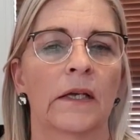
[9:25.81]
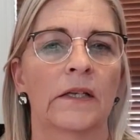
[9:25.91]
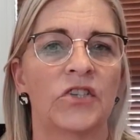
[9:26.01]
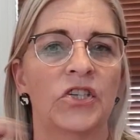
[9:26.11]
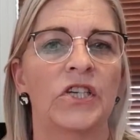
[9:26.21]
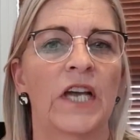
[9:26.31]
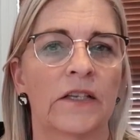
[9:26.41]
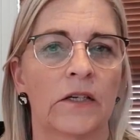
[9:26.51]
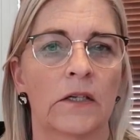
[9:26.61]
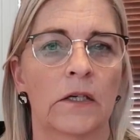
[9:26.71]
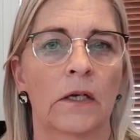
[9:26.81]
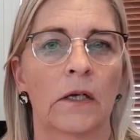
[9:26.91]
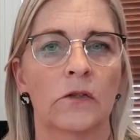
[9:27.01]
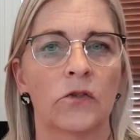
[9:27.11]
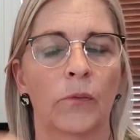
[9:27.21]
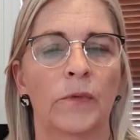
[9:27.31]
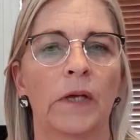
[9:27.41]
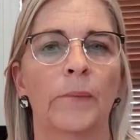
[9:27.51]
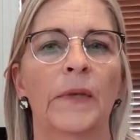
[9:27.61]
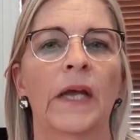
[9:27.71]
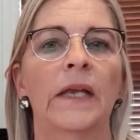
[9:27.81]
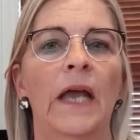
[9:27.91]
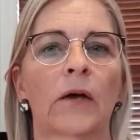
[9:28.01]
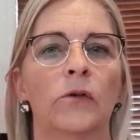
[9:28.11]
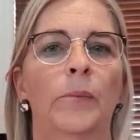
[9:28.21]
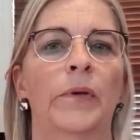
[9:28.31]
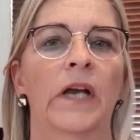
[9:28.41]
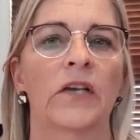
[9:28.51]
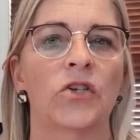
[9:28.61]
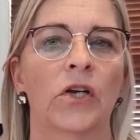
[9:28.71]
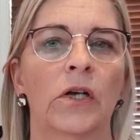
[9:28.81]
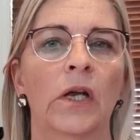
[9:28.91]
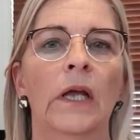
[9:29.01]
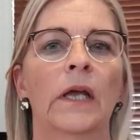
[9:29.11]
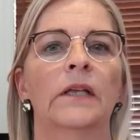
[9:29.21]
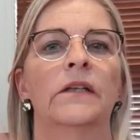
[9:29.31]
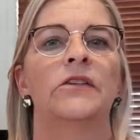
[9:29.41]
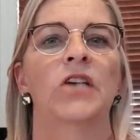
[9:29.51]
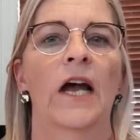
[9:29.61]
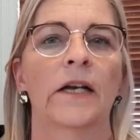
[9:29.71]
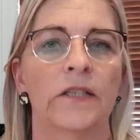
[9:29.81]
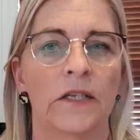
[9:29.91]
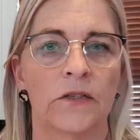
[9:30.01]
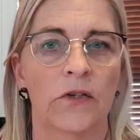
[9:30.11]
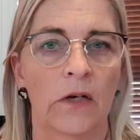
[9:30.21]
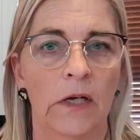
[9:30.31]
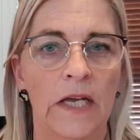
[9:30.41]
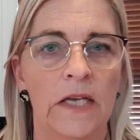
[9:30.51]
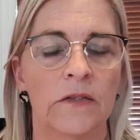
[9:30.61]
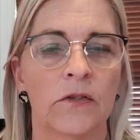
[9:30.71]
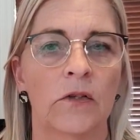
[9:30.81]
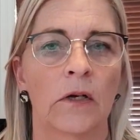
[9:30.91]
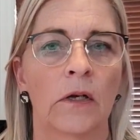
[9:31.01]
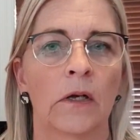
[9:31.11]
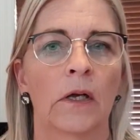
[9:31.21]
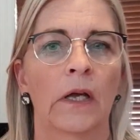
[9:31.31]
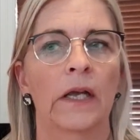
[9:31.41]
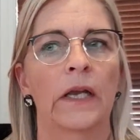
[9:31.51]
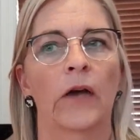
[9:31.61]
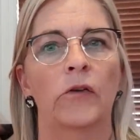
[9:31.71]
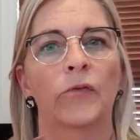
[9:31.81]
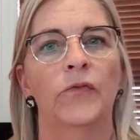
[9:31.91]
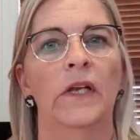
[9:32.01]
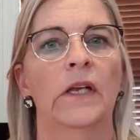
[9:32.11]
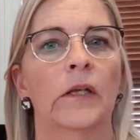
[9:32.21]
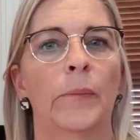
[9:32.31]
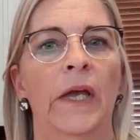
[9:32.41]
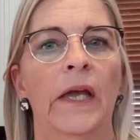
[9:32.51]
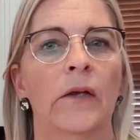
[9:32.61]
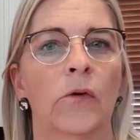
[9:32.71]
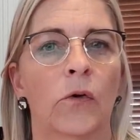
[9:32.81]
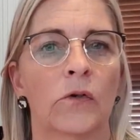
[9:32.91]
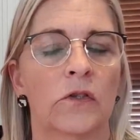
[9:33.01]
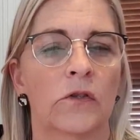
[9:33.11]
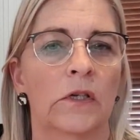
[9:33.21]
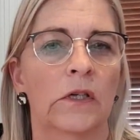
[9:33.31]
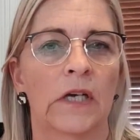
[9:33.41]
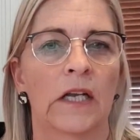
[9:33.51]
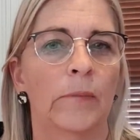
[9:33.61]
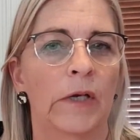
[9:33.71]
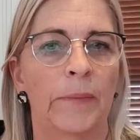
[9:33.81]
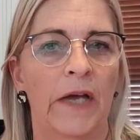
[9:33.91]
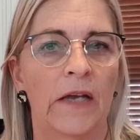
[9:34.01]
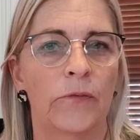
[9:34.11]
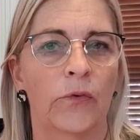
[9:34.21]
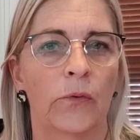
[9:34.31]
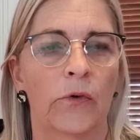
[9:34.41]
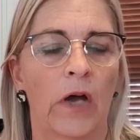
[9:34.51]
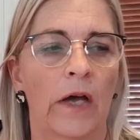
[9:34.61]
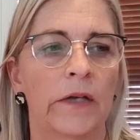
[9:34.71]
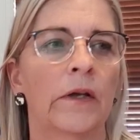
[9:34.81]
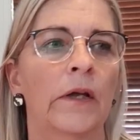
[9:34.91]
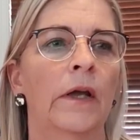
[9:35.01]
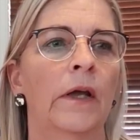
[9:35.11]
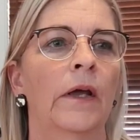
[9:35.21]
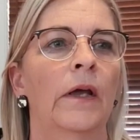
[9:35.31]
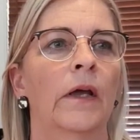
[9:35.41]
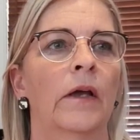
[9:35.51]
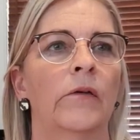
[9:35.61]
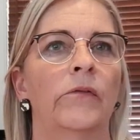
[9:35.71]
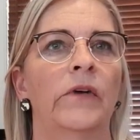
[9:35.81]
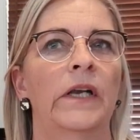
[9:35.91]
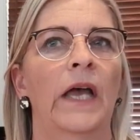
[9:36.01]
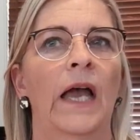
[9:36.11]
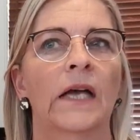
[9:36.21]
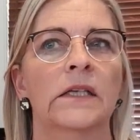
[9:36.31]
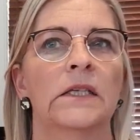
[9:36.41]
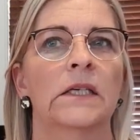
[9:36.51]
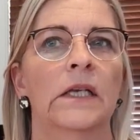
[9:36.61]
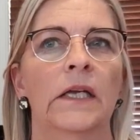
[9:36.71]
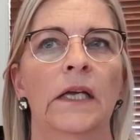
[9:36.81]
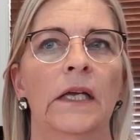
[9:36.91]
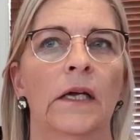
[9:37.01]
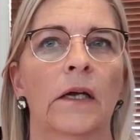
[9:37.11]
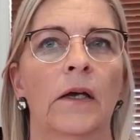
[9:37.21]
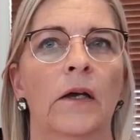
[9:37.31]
it's shattered, something, and now the pressure, the charge is released. And now you're feeling the pain. Of course, it's incredibly painful, right? When actually,